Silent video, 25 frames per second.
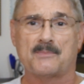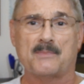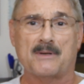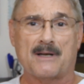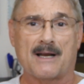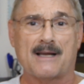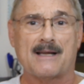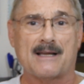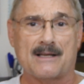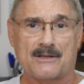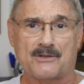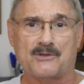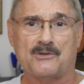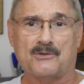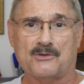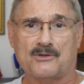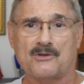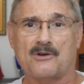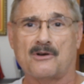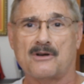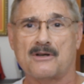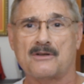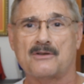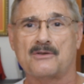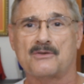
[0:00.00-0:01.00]
but I guess you're
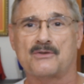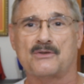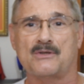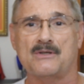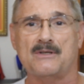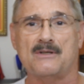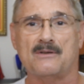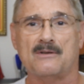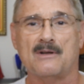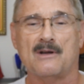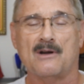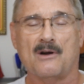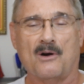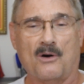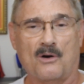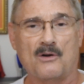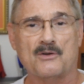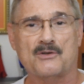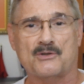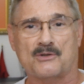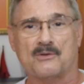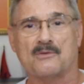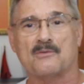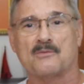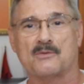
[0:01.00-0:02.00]
starting to see
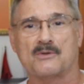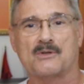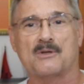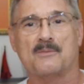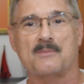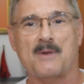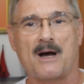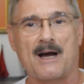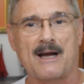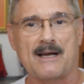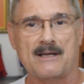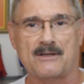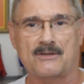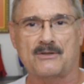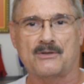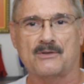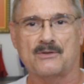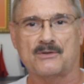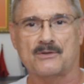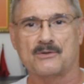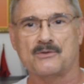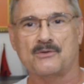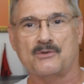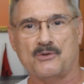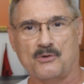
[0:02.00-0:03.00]
also some
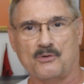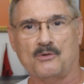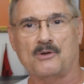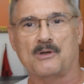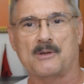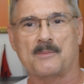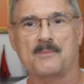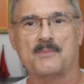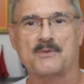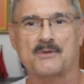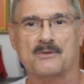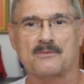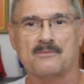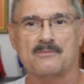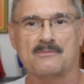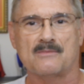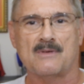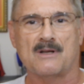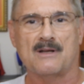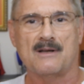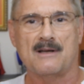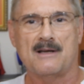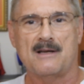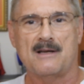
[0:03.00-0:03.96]
hyacinths and tulips and